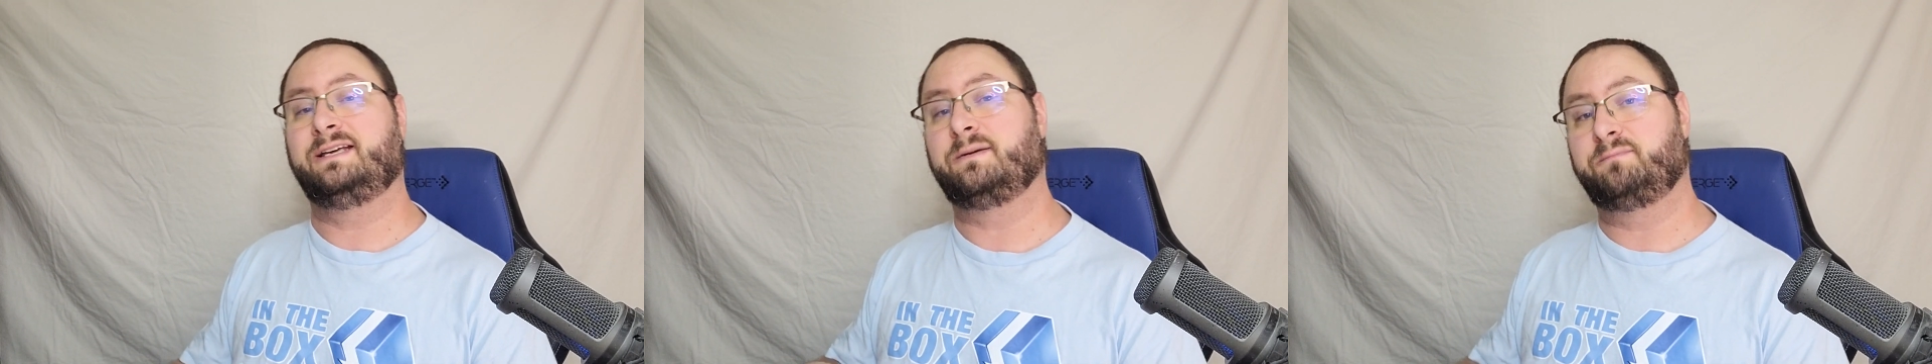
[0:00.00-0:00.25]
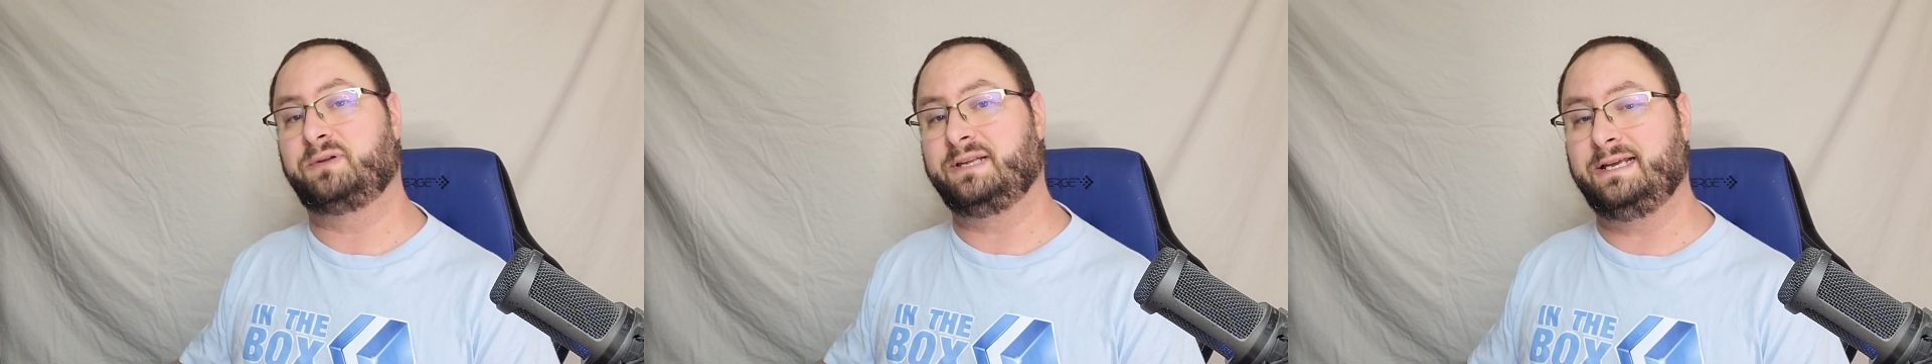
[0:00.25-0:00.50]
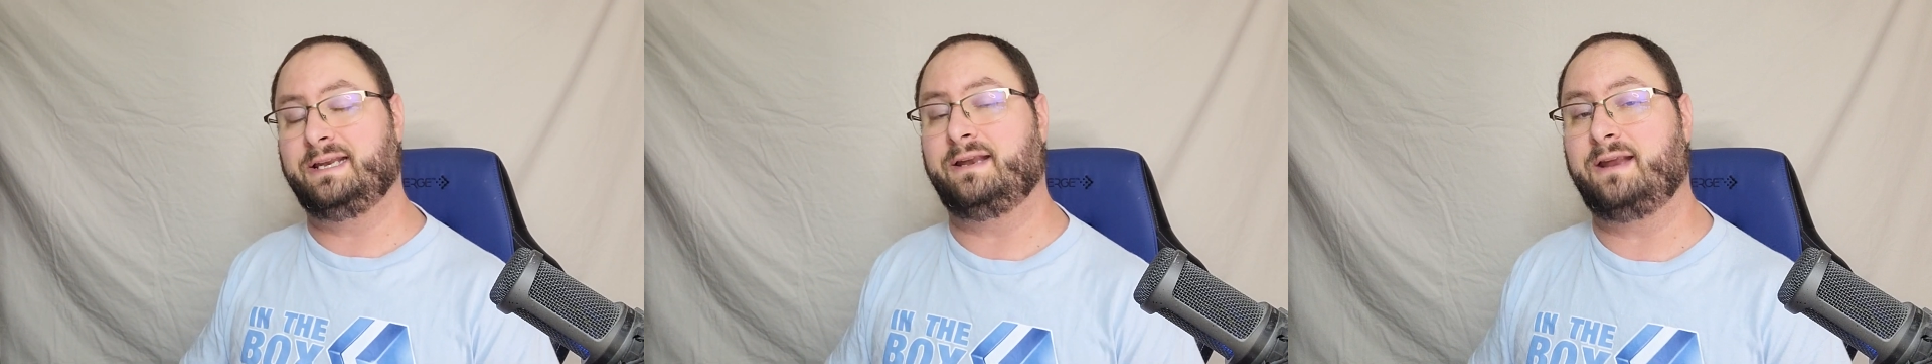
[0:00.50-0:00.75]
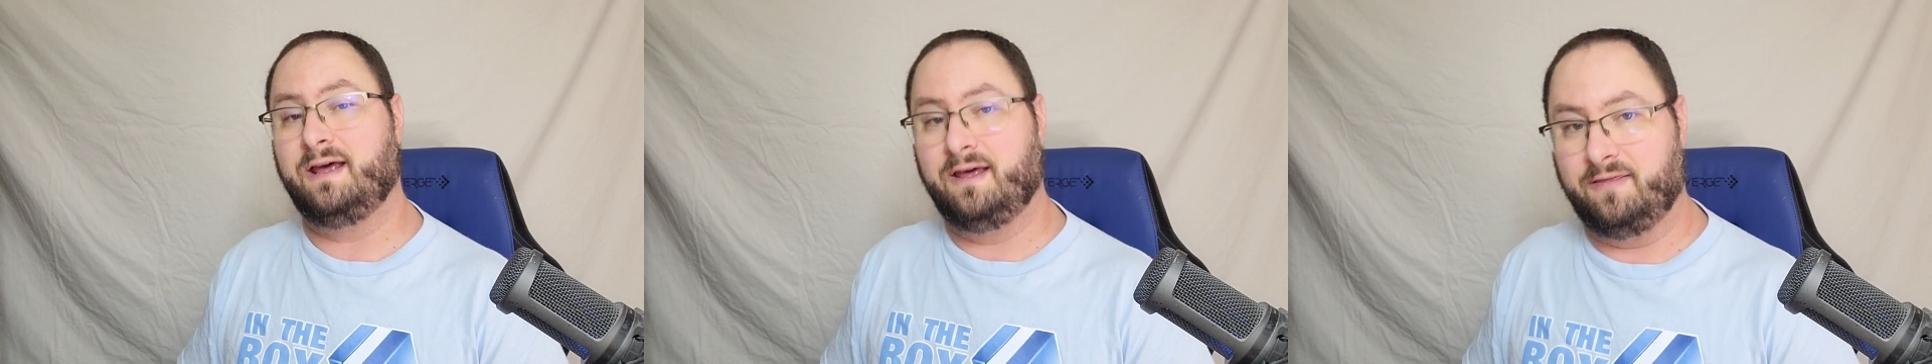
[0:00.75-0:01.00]
completed
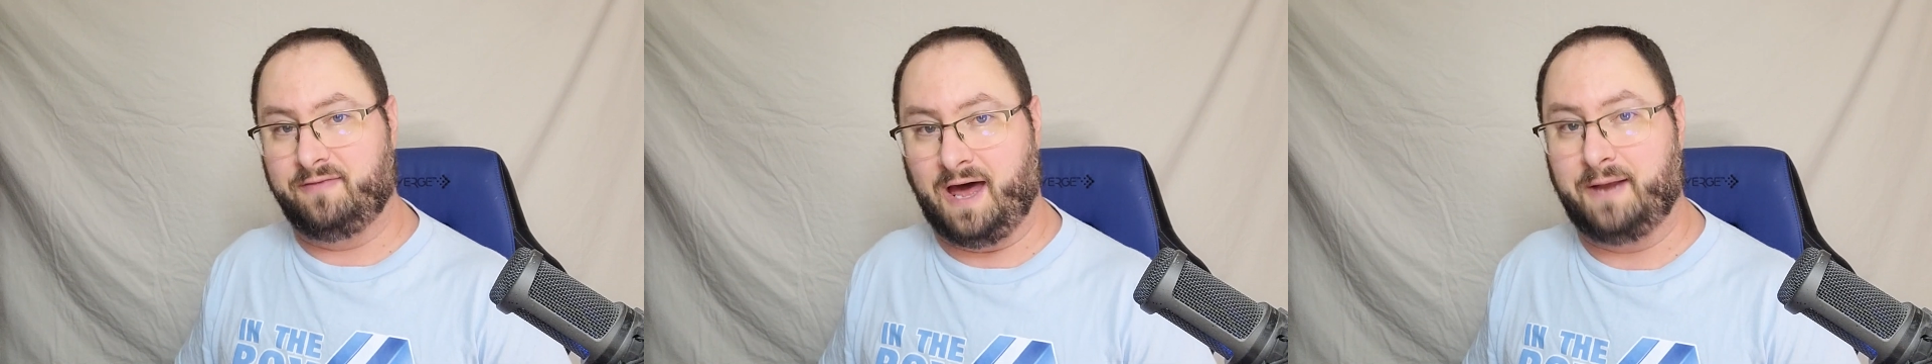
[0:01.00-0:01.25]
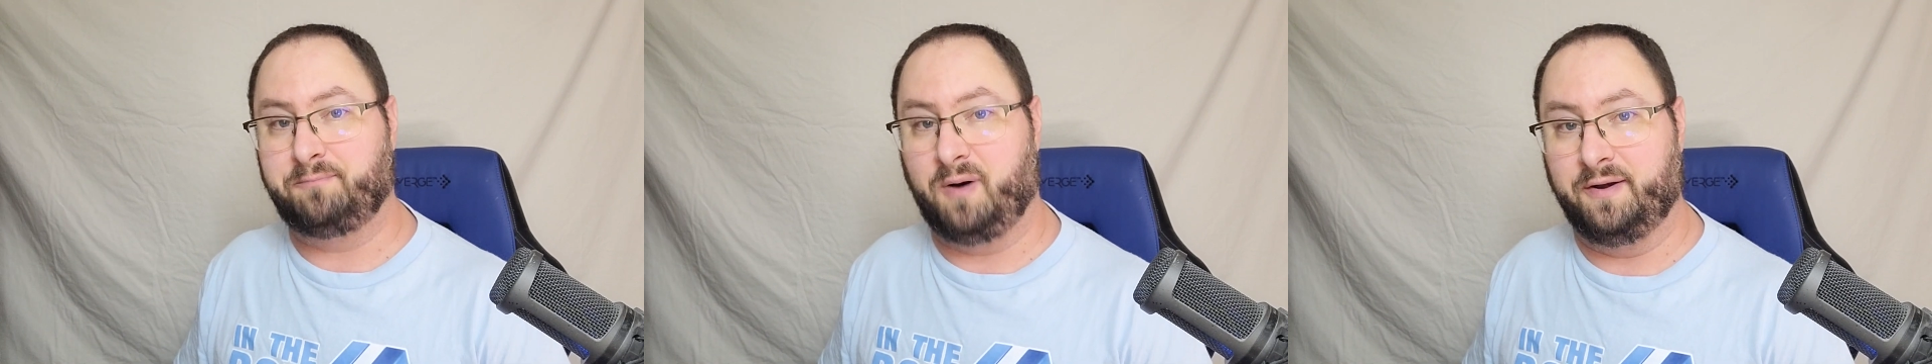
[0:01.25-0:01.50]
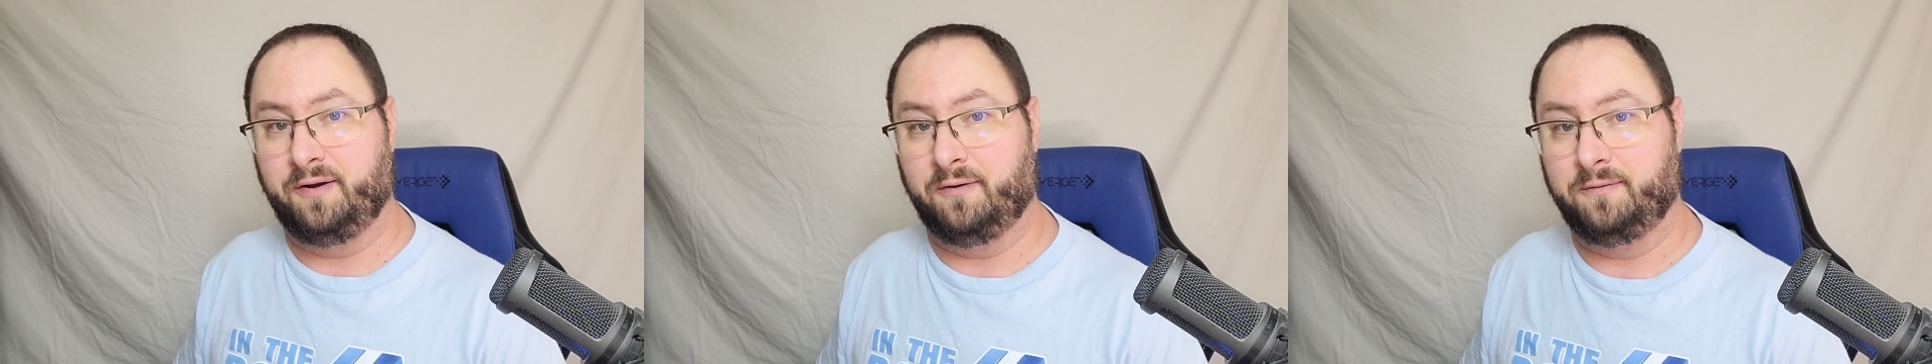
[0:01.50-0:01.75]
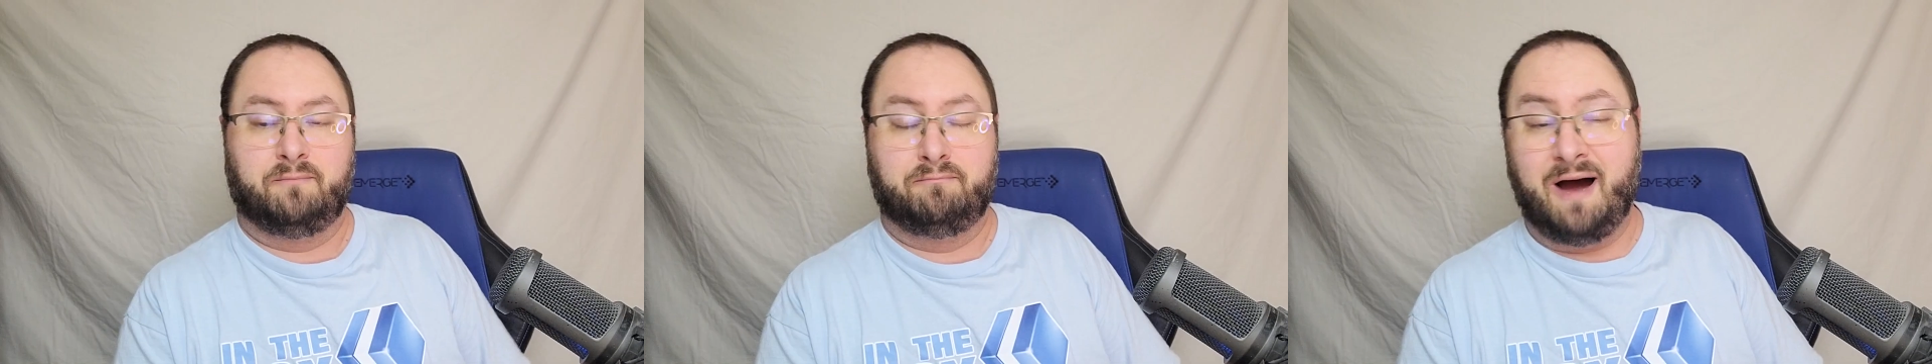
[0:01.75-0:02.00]
that bundle.